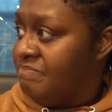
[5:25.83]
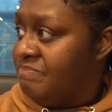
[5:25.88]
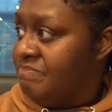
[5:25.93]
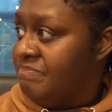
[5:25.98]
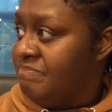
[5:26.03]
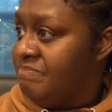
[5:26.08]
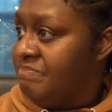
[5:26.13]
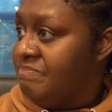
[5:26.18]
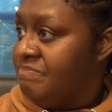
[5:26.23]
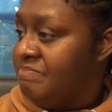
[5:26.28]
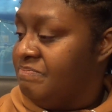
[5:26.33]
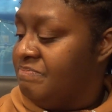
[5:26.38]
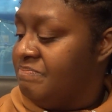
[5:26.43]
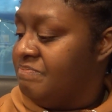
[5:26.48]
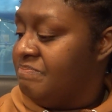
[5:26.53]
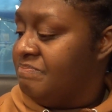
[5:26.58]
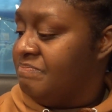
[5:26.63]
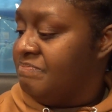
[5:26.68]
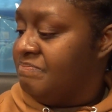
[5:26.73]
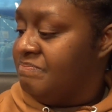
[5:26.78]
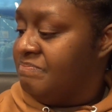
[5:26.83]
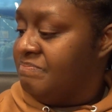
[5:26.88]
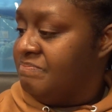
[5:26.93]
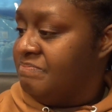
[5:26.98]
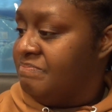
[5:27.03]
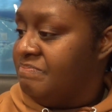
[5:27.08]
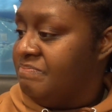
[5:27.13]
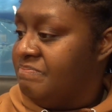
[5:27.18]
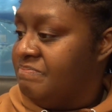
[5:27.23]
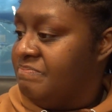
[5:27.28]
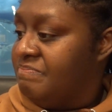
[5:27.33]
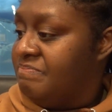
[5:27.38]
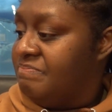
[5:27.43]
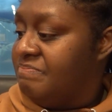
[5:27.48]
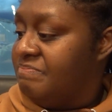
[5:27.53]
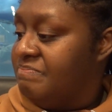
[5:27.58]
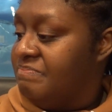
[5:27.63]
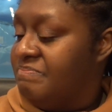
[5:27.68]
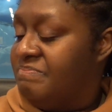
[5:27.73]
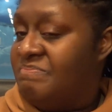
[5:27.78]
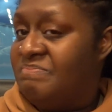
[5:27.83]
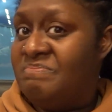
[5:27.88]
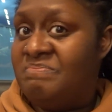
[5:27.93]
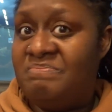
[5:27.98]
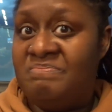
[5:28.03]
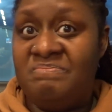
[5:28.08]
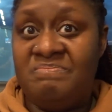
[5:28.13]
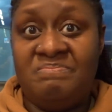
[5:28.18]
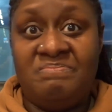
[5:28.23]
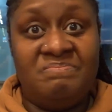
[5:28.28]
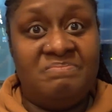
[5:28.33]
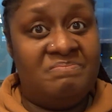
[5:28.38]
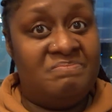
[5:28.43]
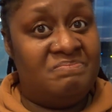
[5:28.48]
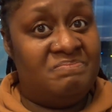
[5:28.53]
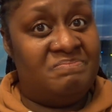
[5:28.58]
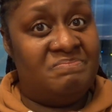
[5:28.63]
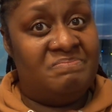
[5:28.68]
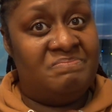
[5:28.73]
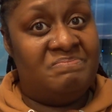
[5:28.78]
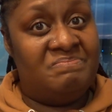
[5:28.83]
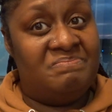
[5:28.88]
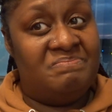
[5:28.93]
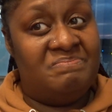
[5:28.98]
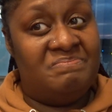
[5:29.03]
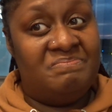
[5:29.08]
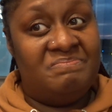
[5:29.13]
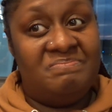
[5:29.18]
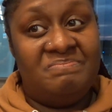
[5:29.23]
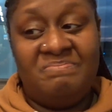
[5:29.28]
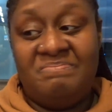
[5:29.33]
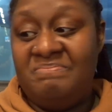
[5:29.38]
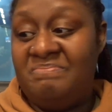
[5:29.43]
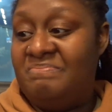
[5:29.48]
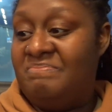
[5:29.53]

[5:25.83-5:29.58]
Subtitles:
Nobody speaks.